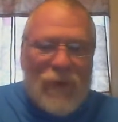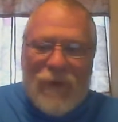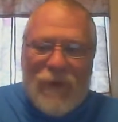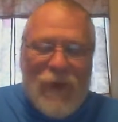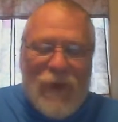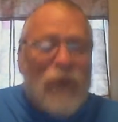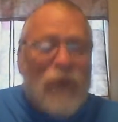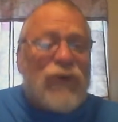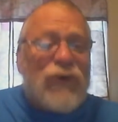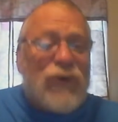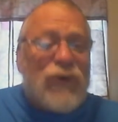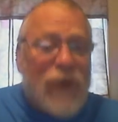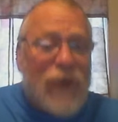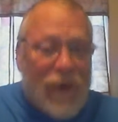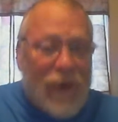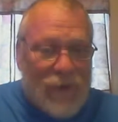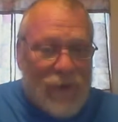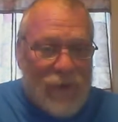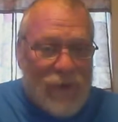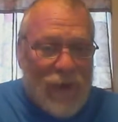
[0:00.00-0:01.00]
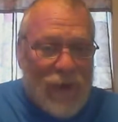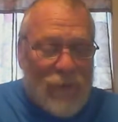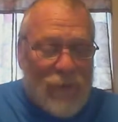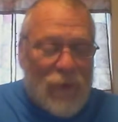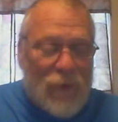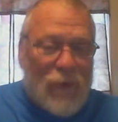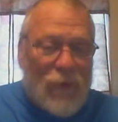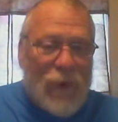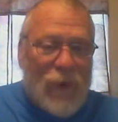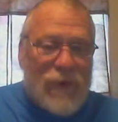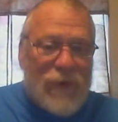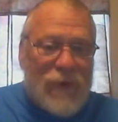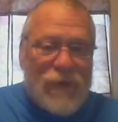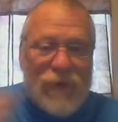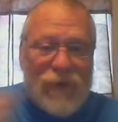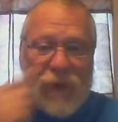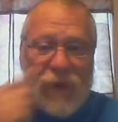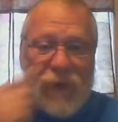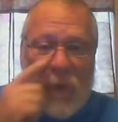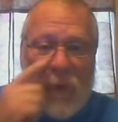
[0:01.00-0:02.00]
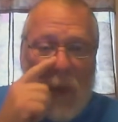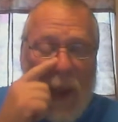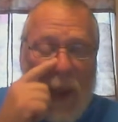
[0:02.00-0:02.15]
a shtick that they were going to do.